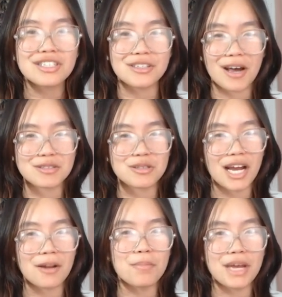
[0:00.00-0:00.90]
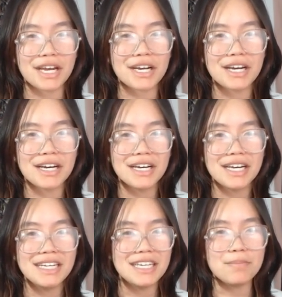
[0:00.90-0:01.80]
you have to kind of
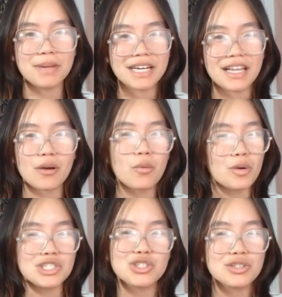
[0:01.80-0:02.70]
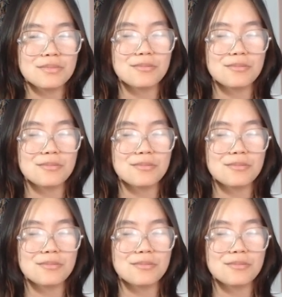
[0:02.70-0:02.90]
nitpick like which